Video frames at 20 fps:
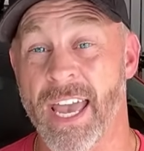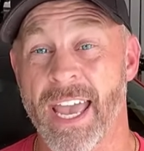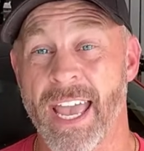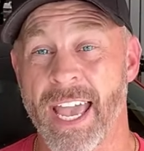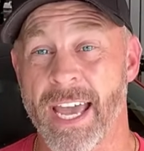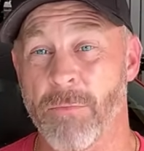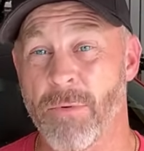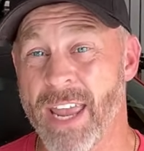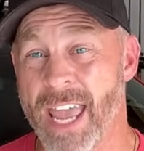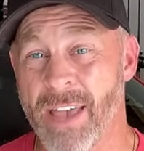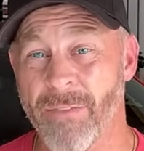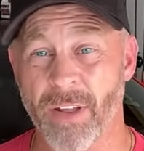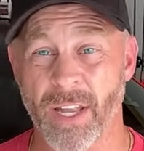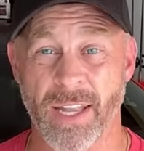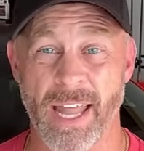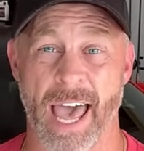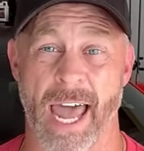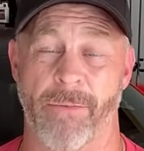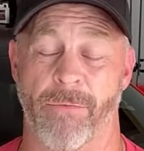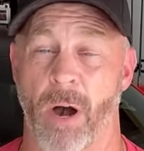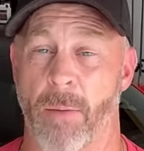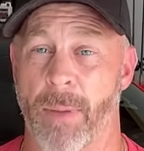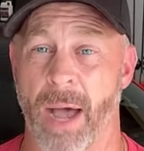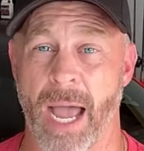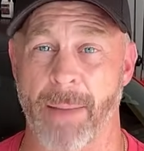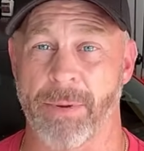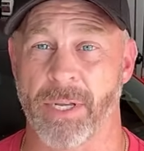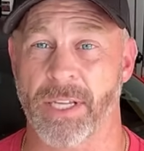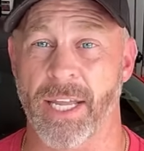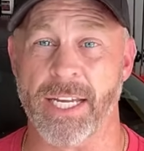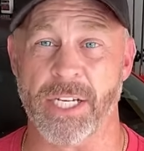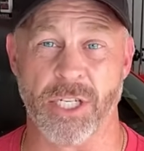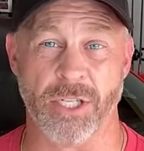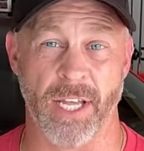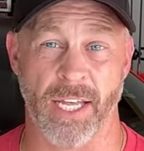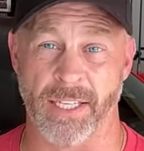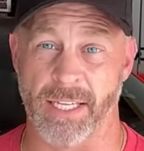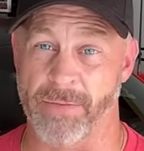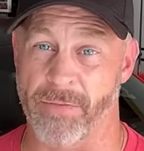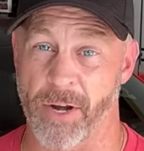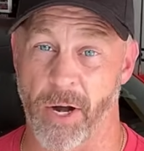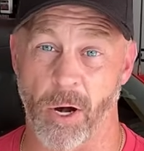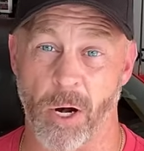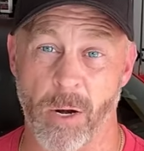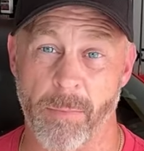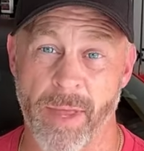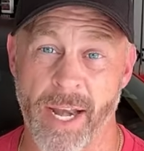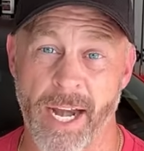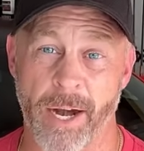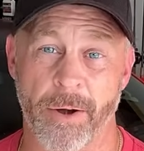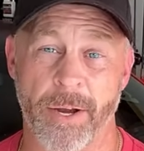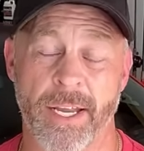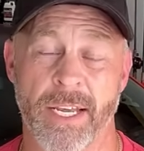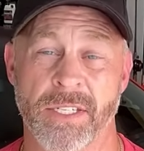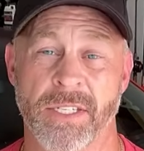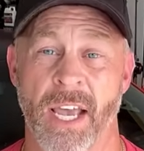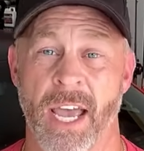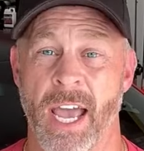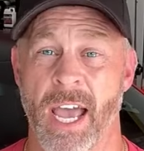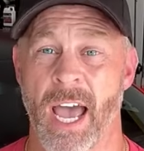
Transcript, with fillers: And we have a lot of our population that live in urban areas.